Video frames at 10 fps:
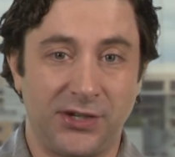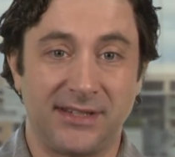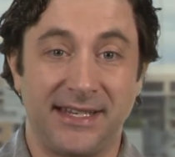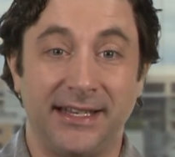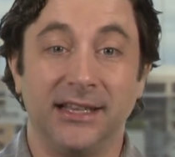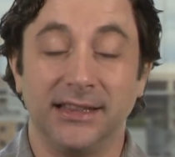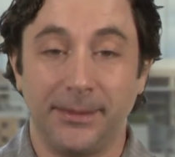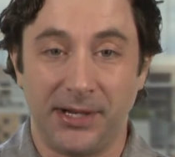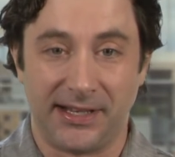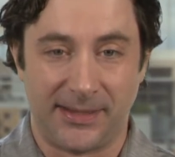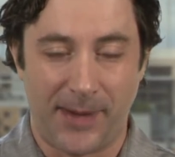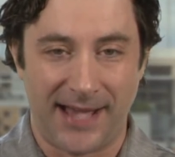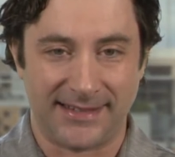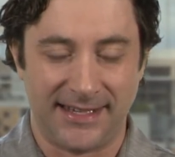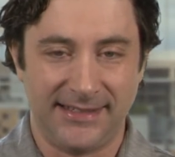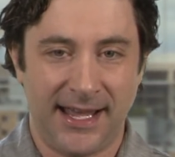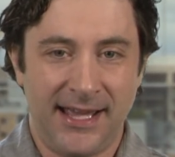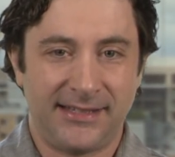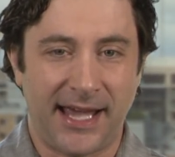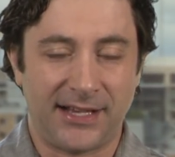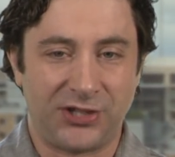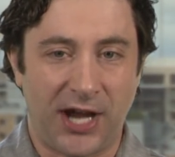just in limited capacities. Tech